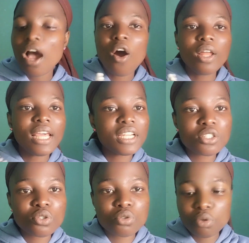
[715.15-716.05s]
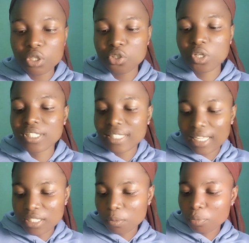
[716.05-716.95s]
All I need to do is just
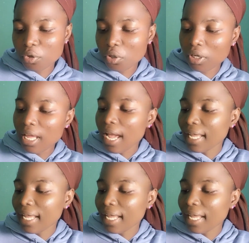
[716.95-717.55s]
start the product,